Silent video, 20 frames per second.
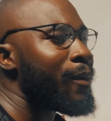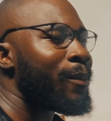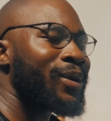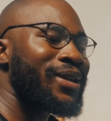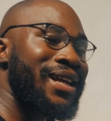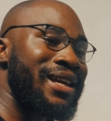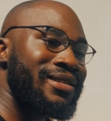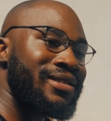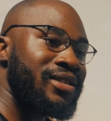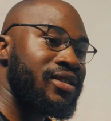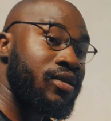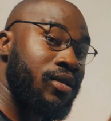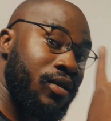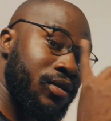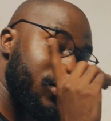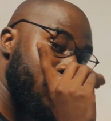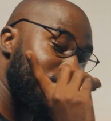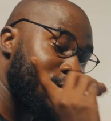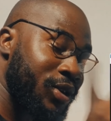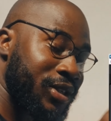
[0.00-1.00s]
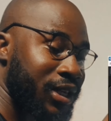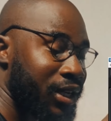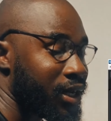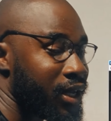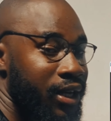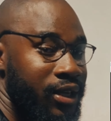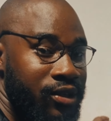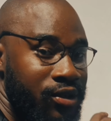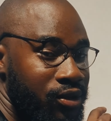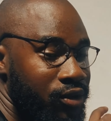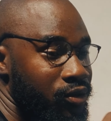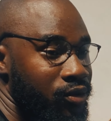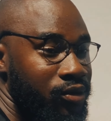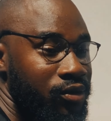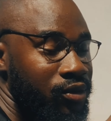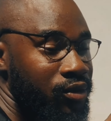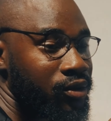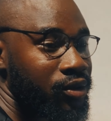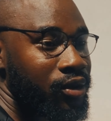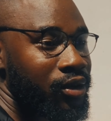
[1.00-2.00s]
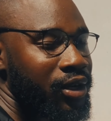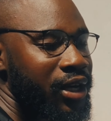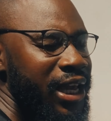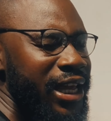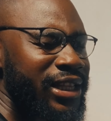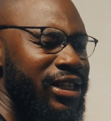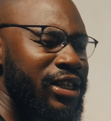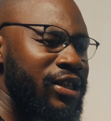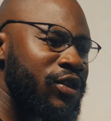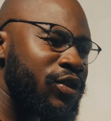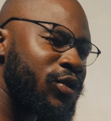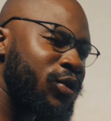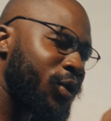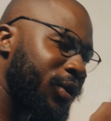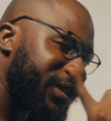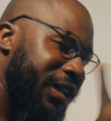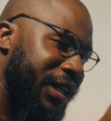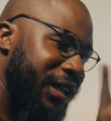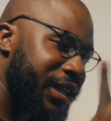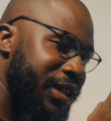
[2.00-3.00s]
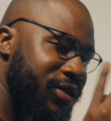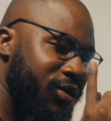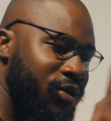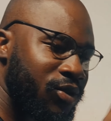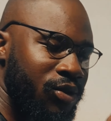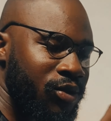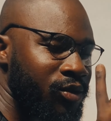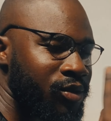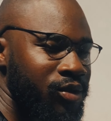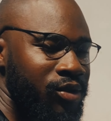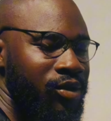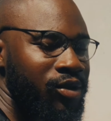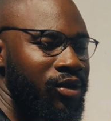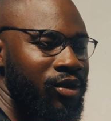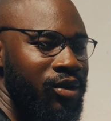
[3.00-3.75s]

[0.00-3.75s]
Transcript: but that's still not an excuse. It is not an excuse.